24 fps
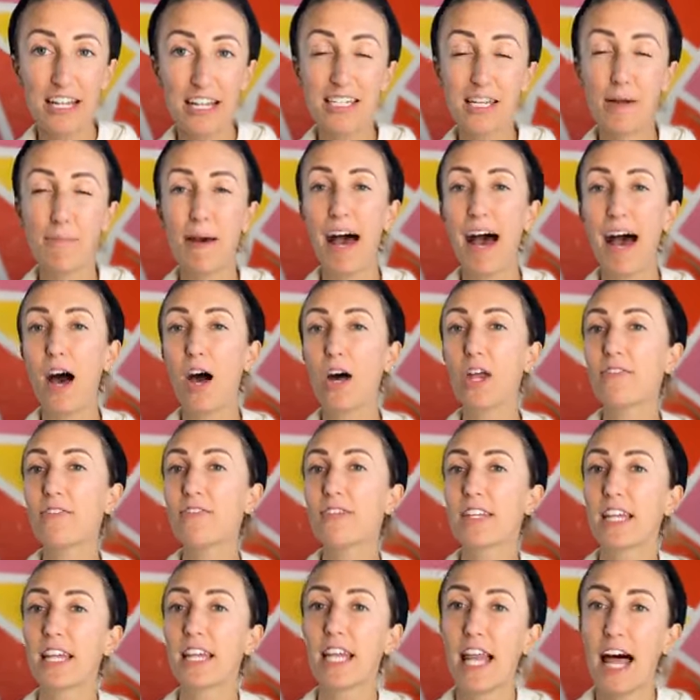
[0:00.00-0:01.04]
I step out of
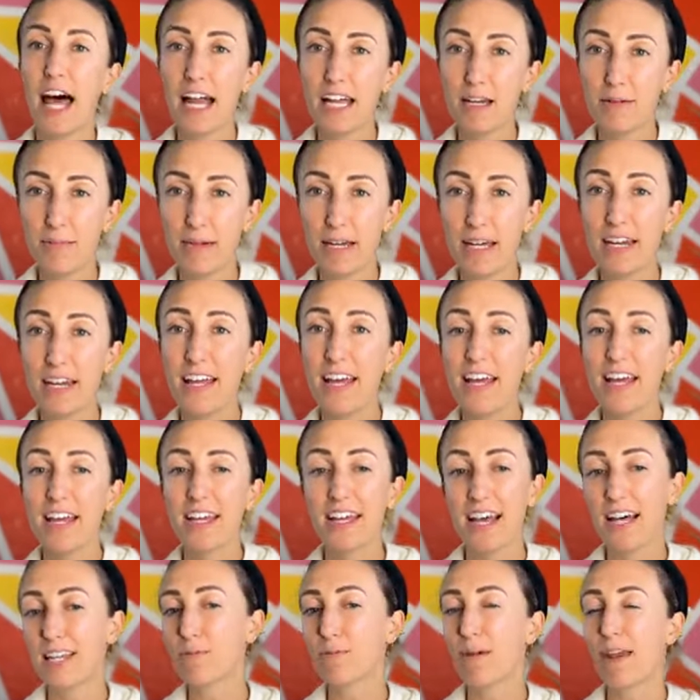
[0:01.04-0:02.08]
alignment,
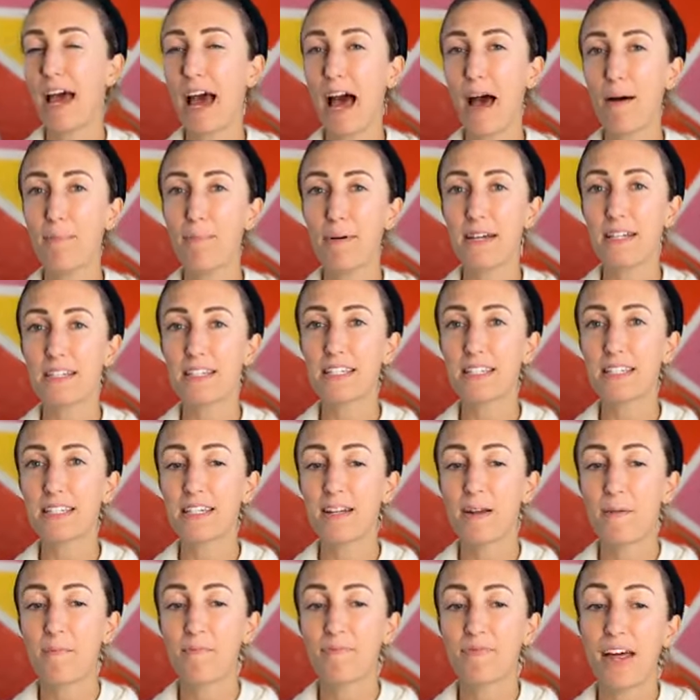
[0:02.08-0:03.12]
guess what happens?
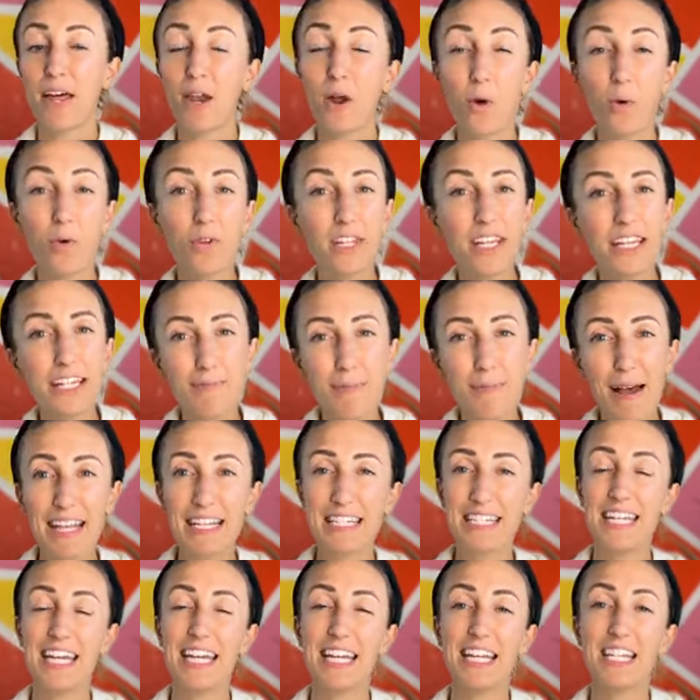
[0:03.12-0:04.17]
Not only is my
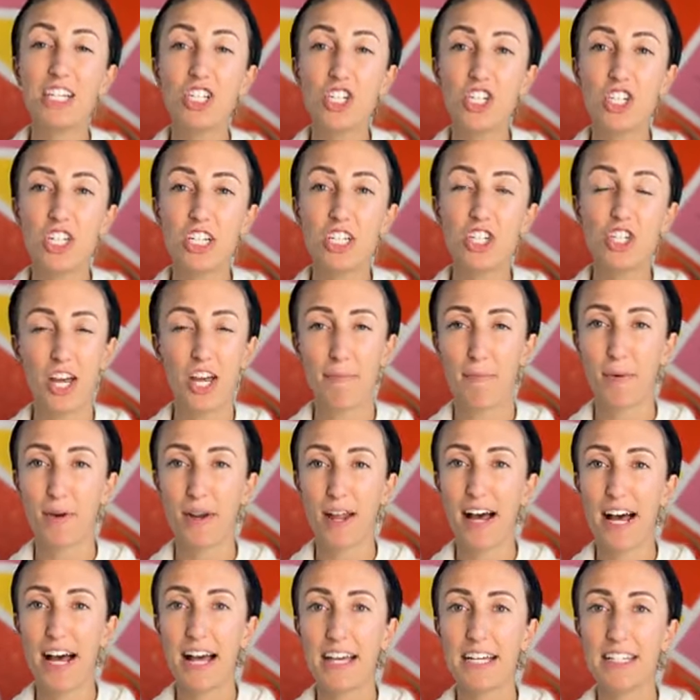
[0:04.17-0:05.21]
intention
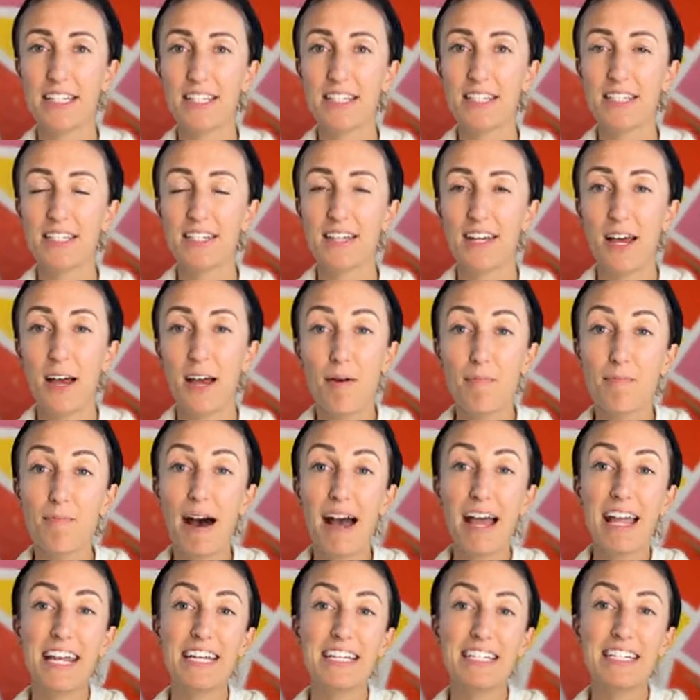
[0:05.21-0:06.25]
jeopardized,
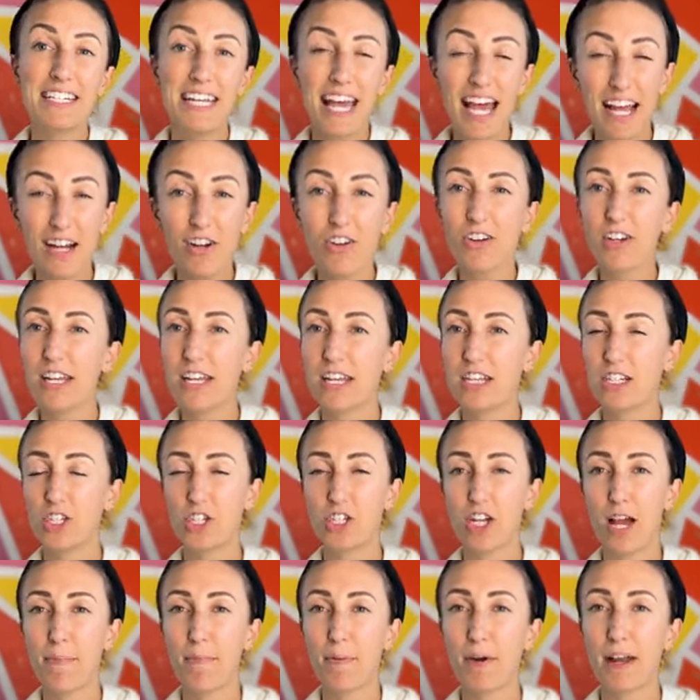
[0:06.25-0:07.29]
my integrity is
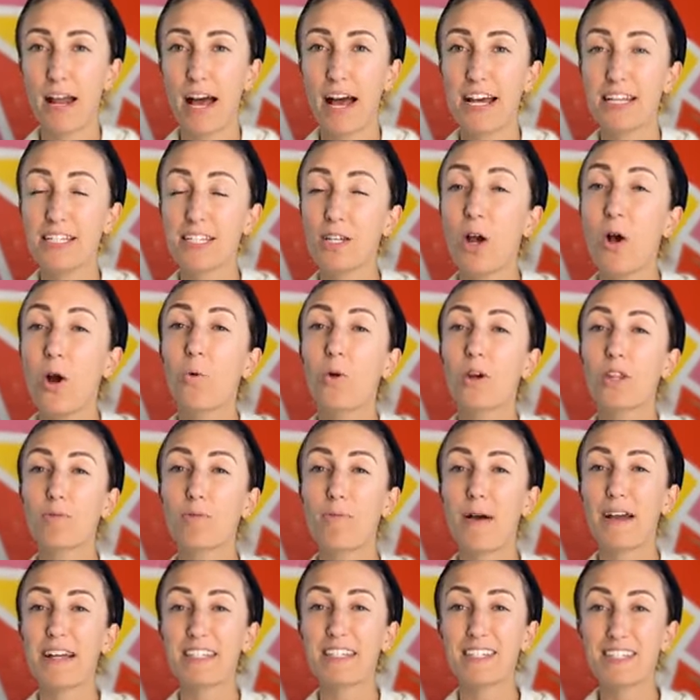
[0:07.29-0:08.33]
jeopardized with
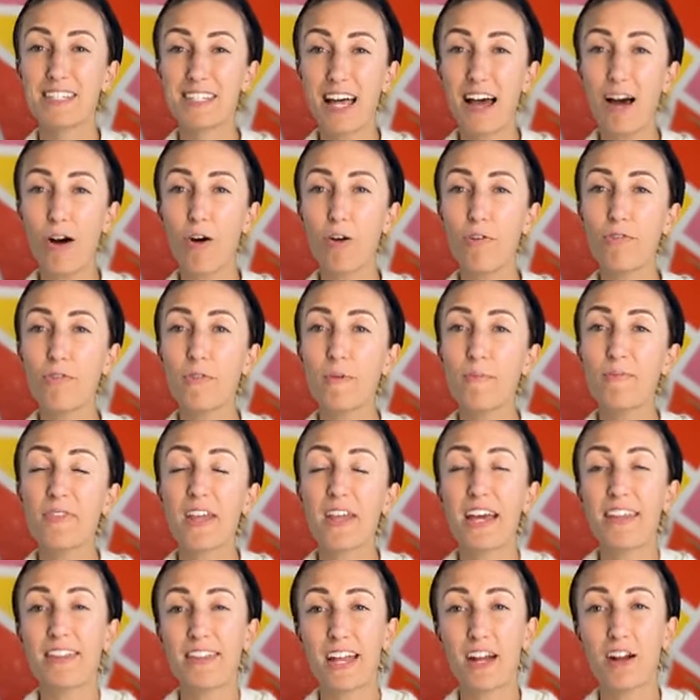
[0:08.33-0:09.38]
myself
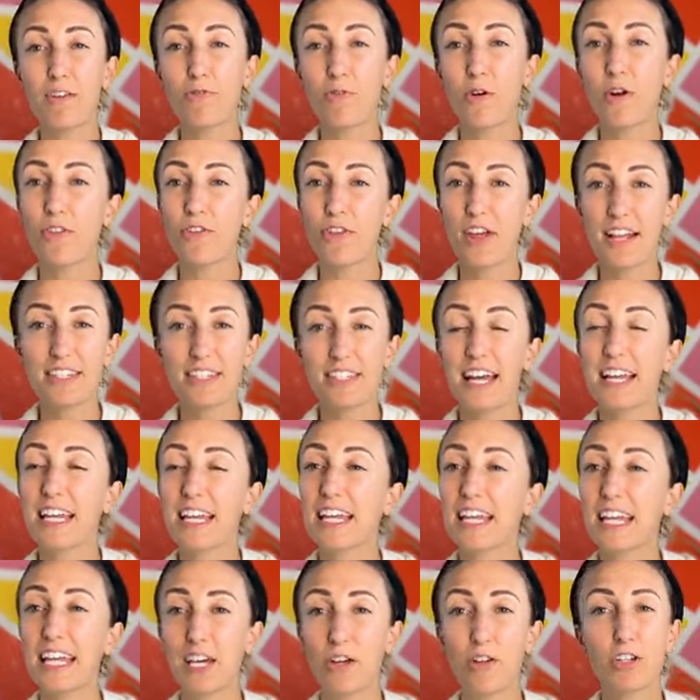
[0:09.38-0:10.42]
and therefore things
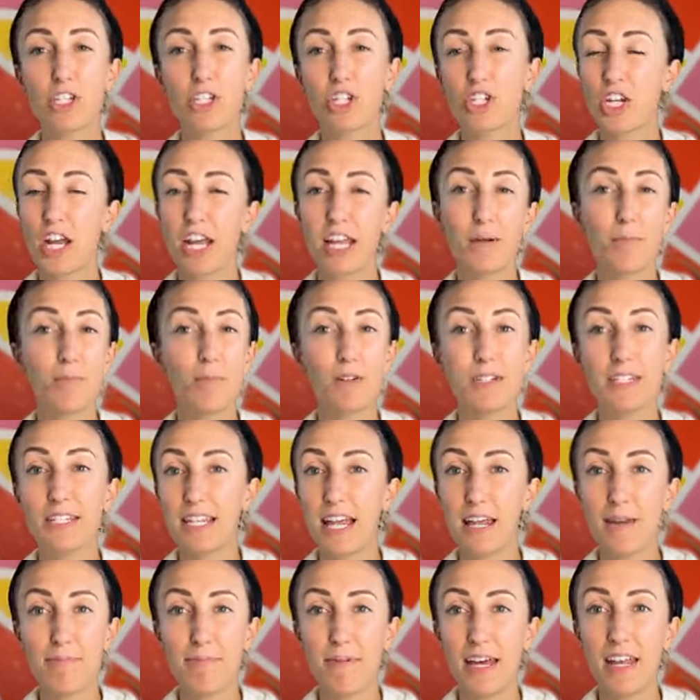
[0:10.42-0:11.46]
like guilt, shame,
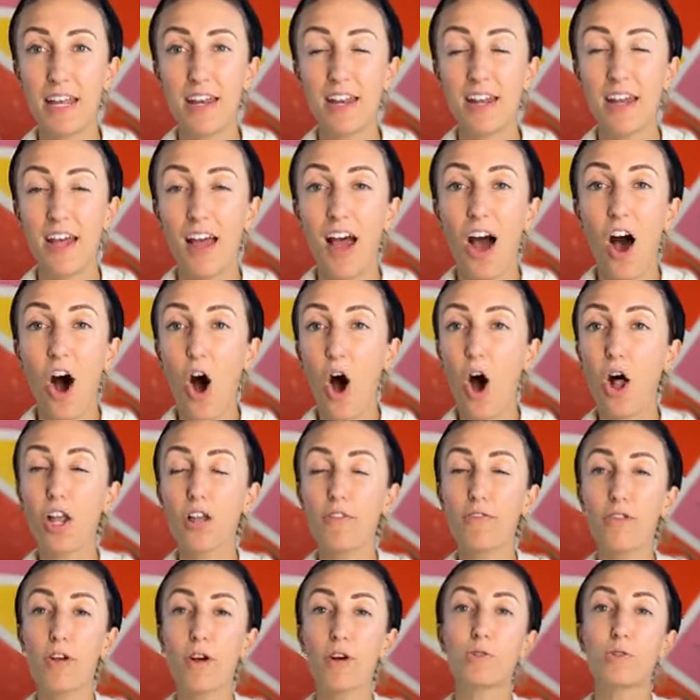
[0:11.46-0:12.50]
resentment, all
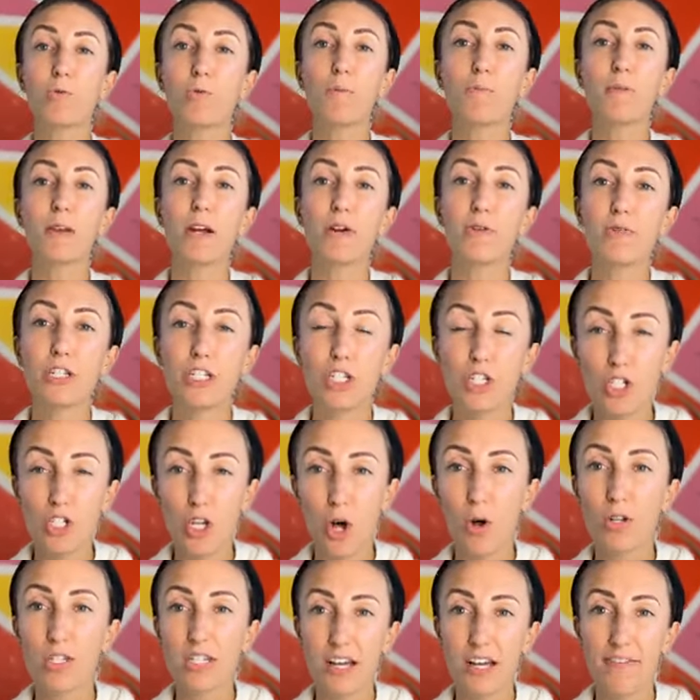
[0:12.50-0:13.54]
of those will be a
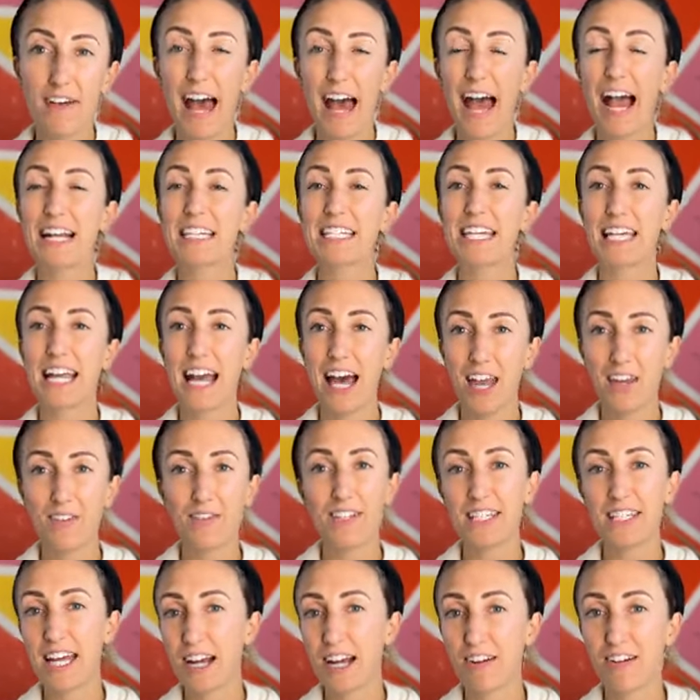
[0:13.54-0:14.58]
result of acting out of
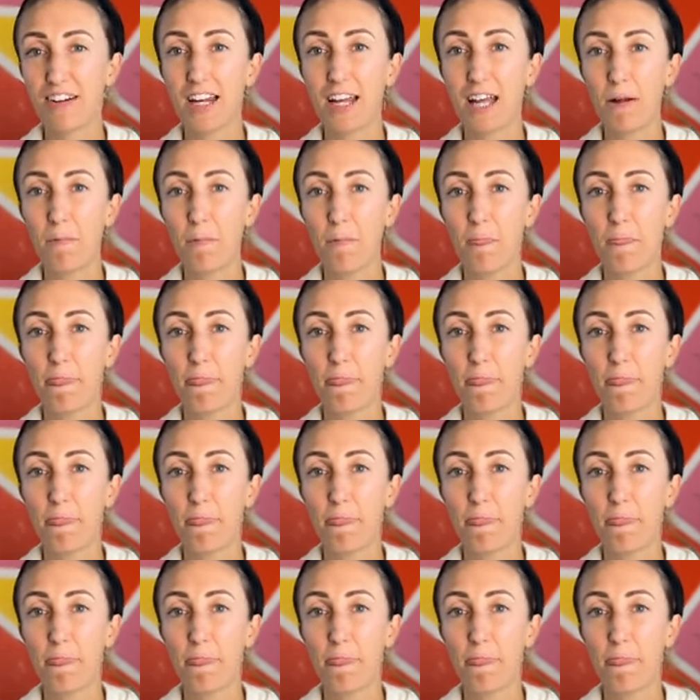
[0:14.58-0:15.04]
integrity.